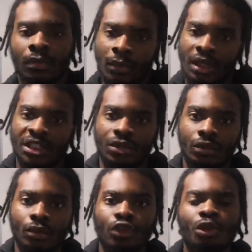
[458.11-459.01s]
That's
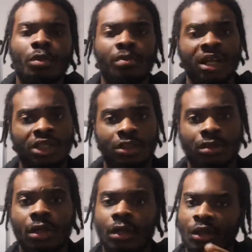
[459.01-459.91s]
good. Just be patient.
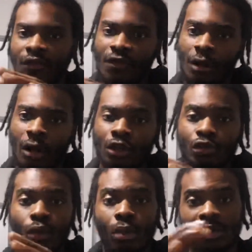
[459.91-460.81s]
The cards will
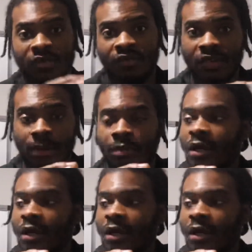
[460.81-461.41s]
always flip,